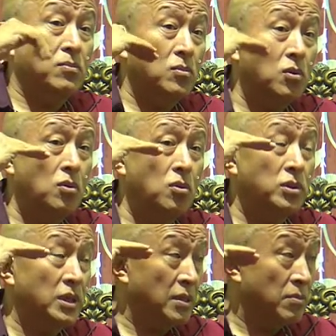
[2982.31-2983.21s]

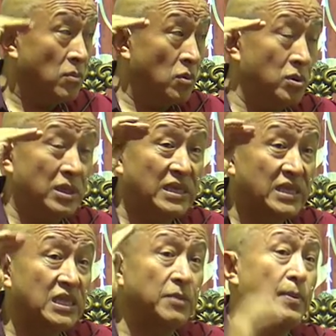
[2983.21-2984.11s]
more and more
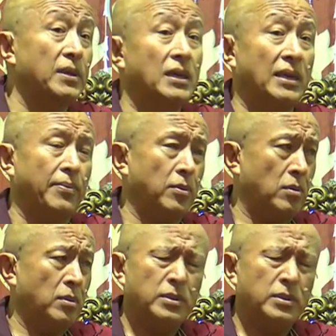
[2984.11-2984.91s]
deeper level,